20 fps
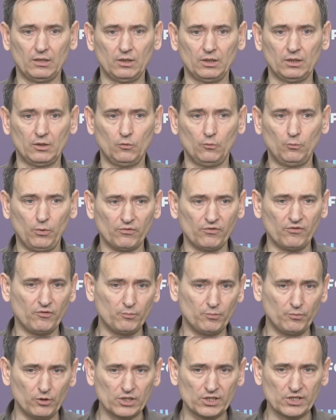of the
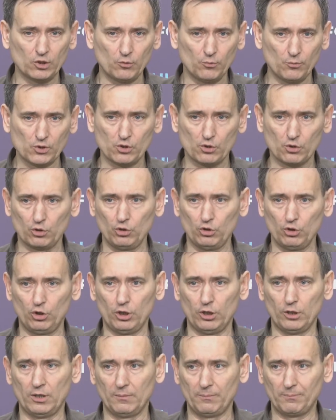United Nations. What
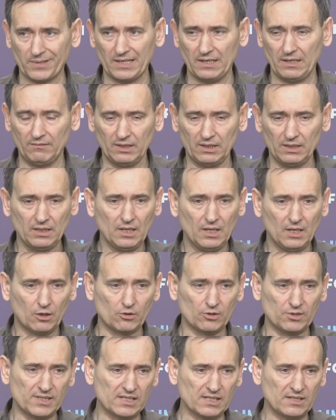should be our
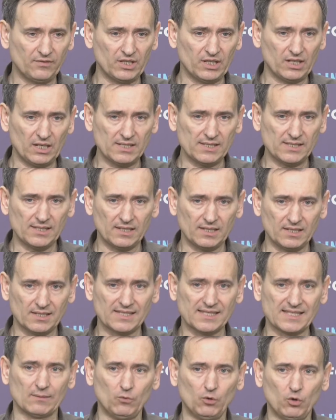reaction? Well, the
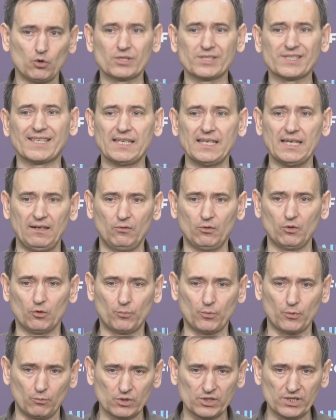reaction should be in compliance
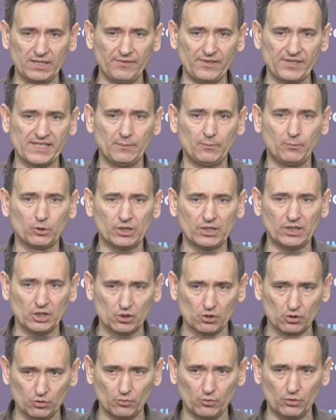with international
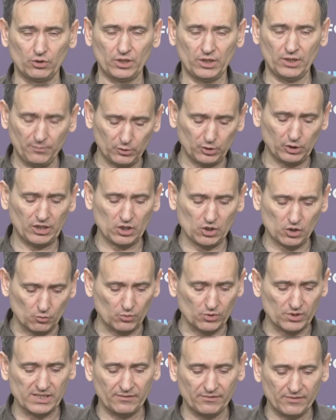law.
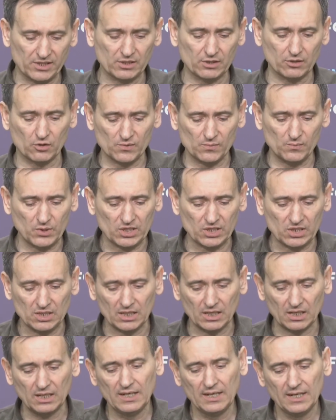Russia, by its
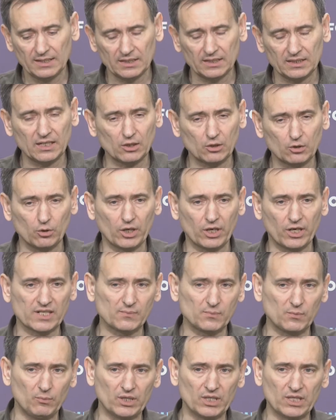statement on the
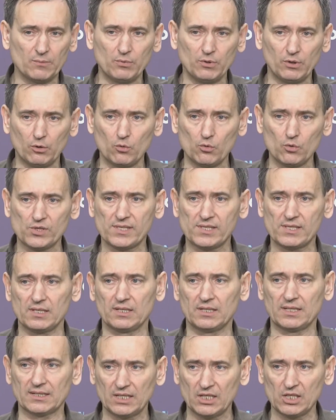hypothetical
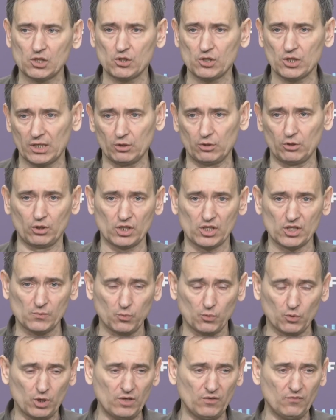location of the
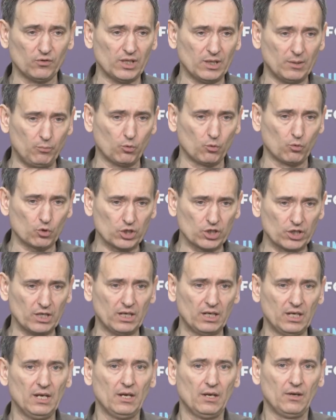nuclear tactical
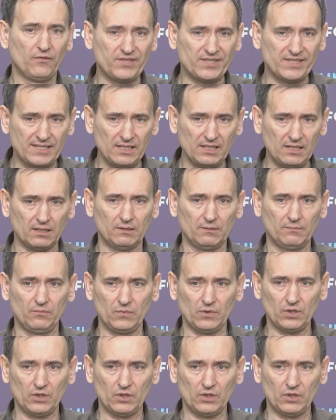weapons